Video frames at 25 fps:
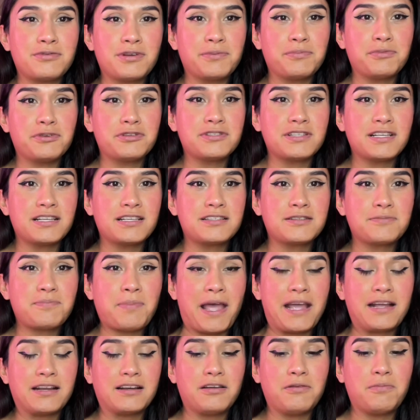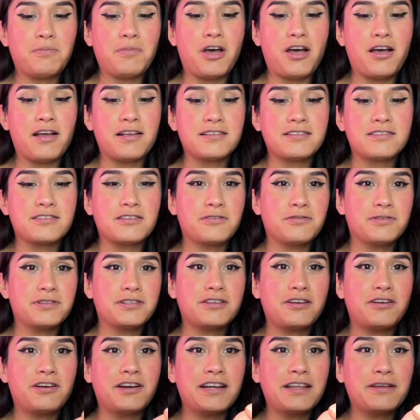I'm using sphagnum moss. So it's
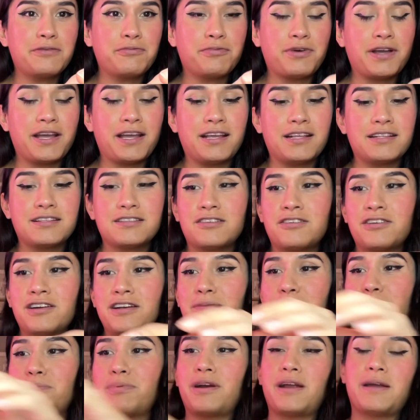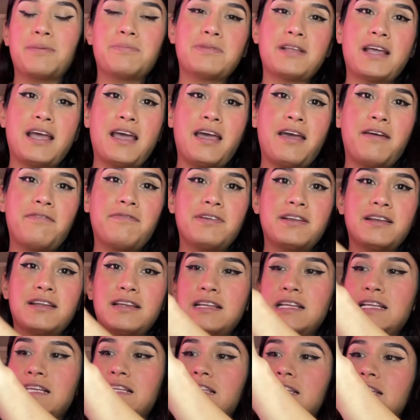already wet, it's already prepped. I have it
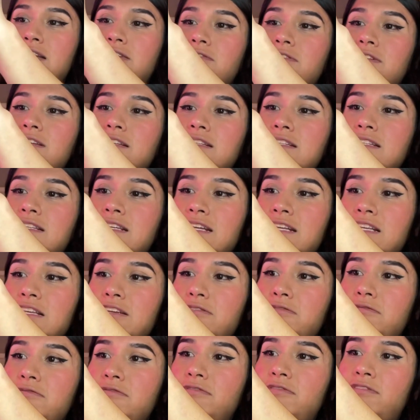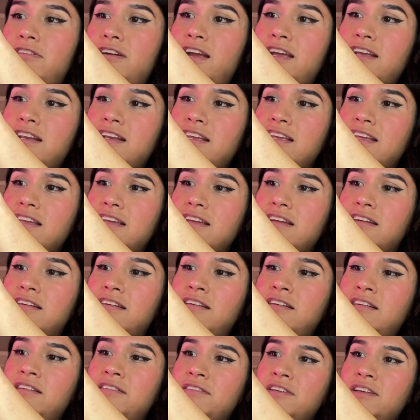in a little container right
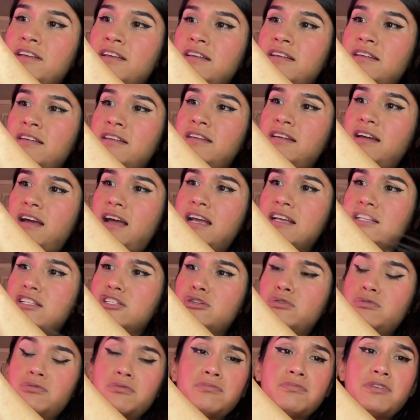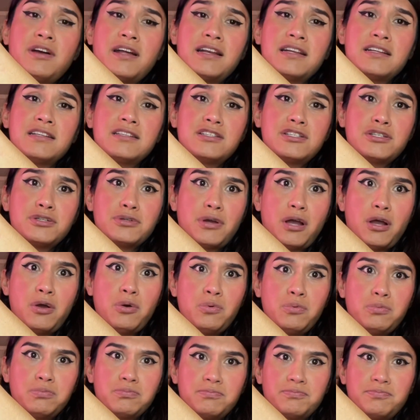here. I don't want it to,
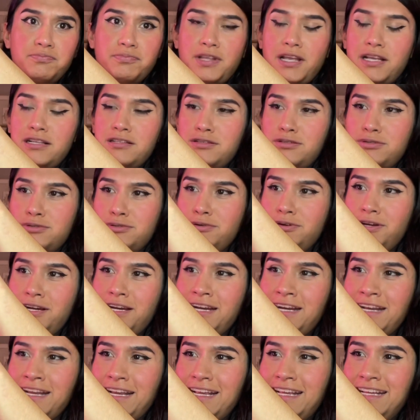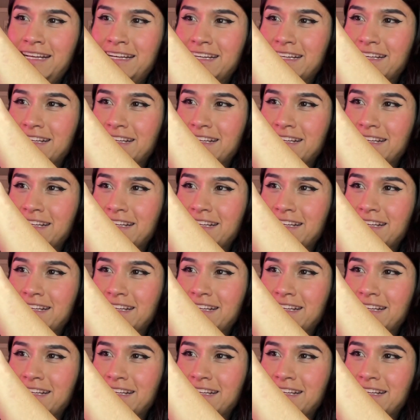oh, that's squirted.